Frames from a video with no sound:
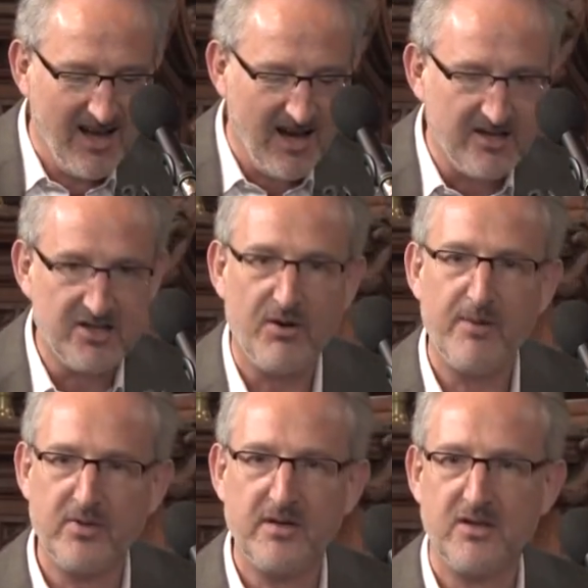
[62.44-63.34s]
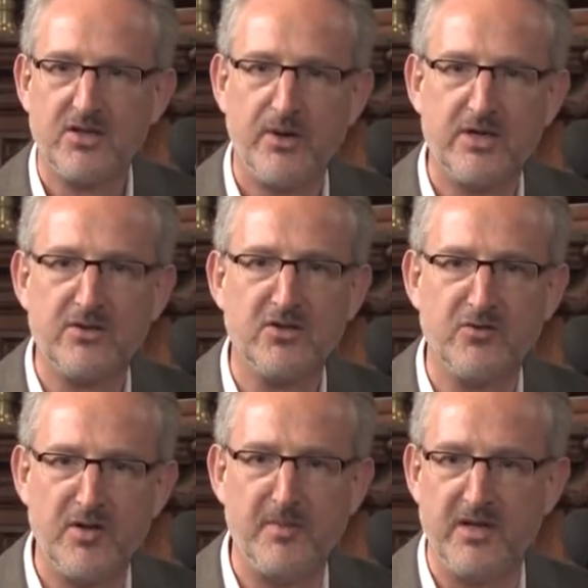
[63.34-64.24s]
And so I brought those questions
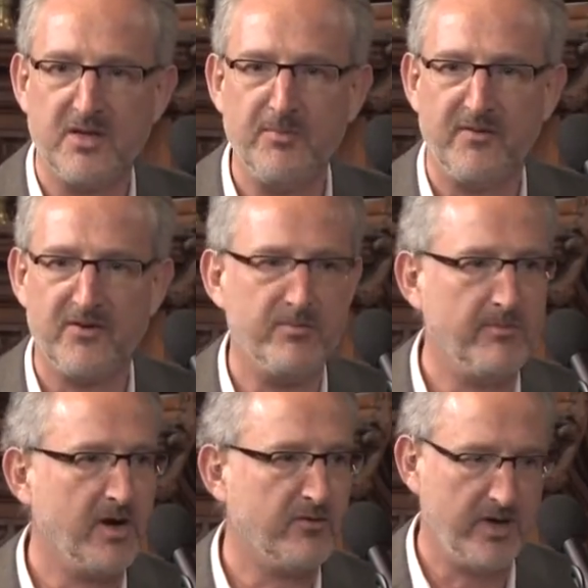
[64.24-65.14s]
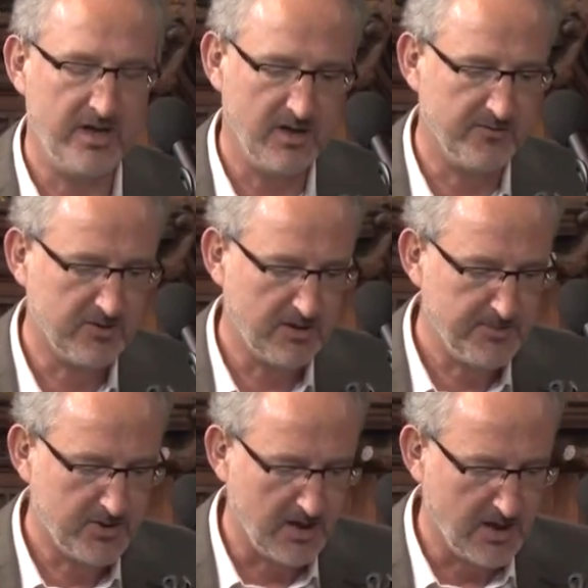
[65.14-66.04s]
with me simply from my reading of
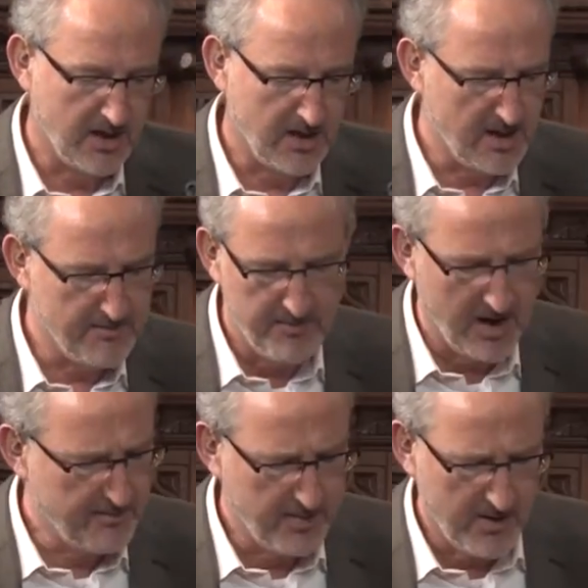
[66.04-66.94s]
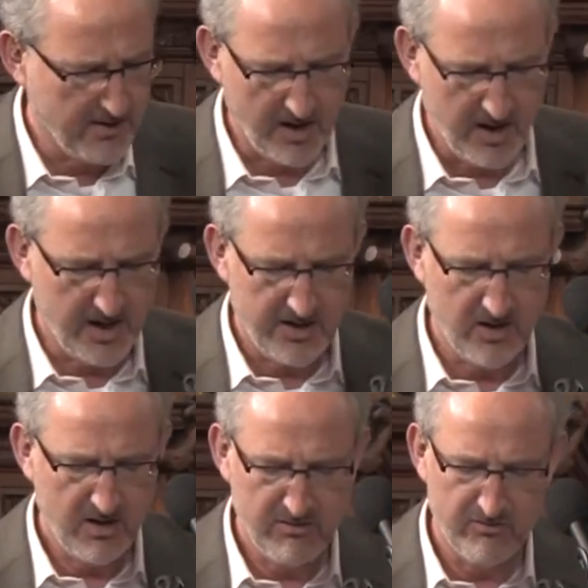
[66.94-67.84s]
Scripture, but I'd
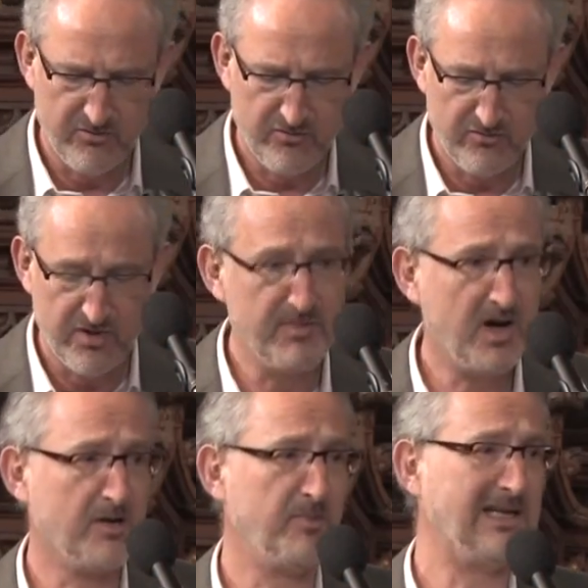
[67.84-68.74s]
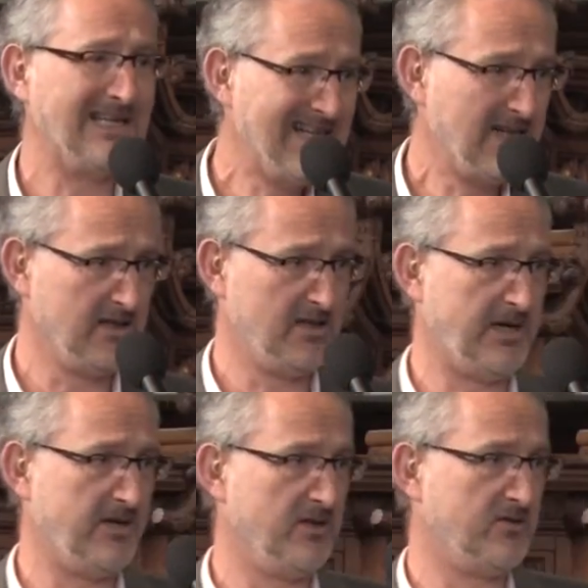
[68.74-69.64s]
heard remarkably little
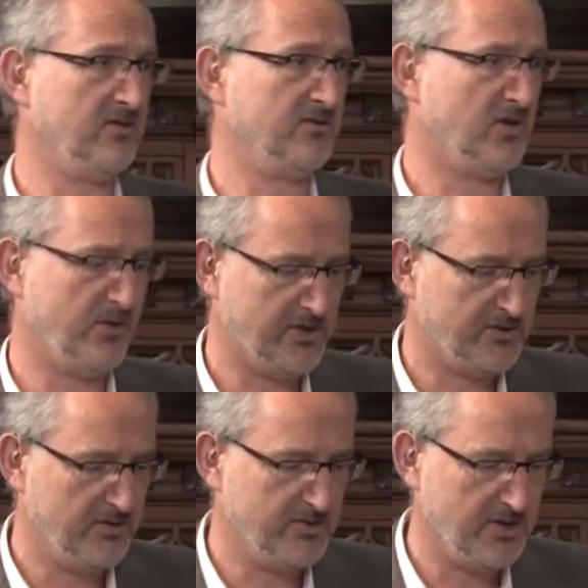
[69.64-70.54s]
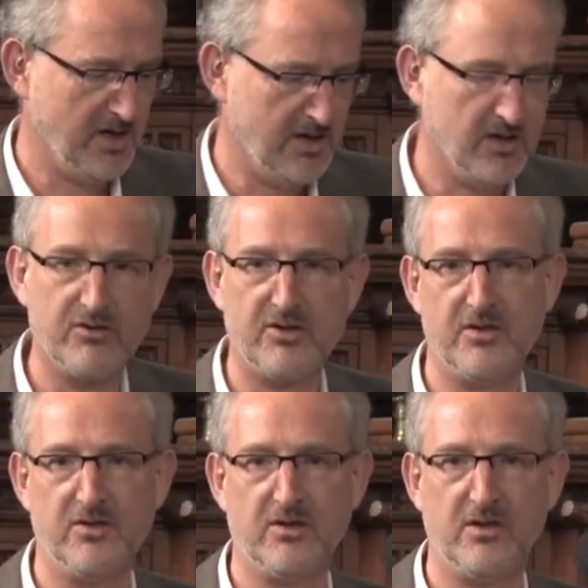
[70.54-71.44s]
about those sorts of questions in the
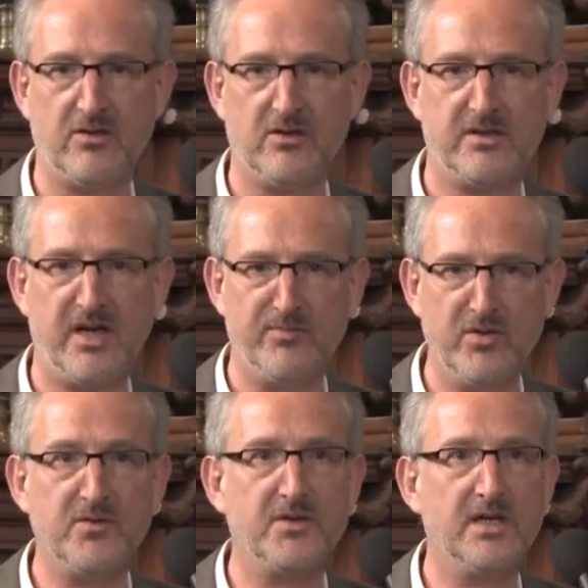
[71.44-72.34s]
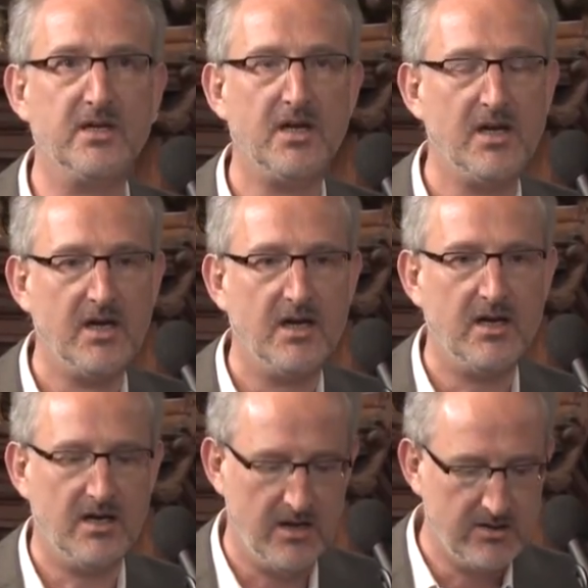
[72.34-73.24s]
Christian circles that I'd moved in
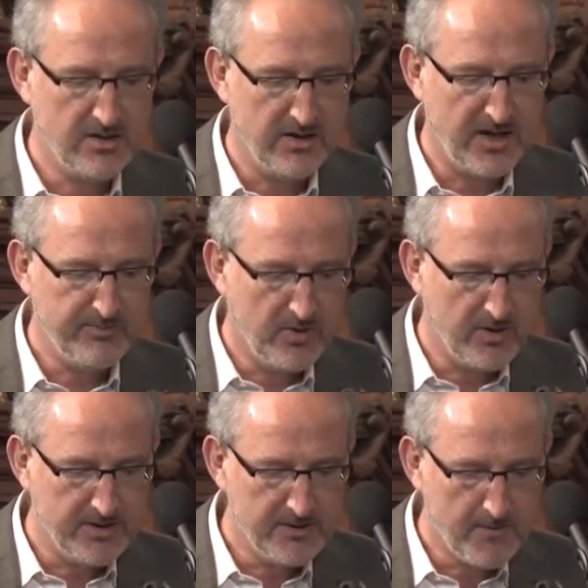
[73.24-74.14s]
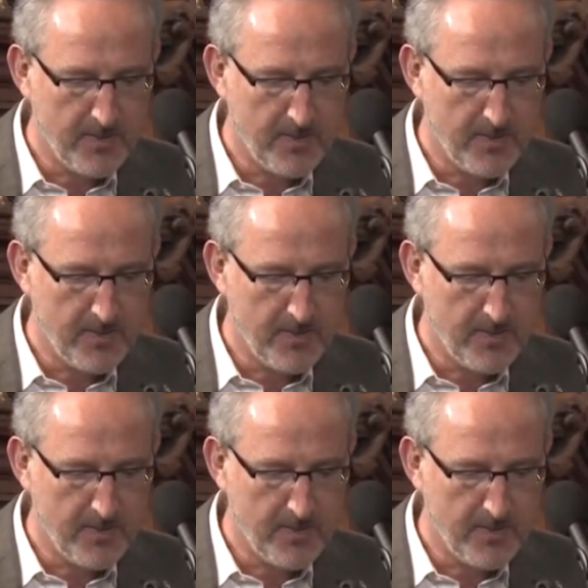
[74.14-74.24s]
until that point.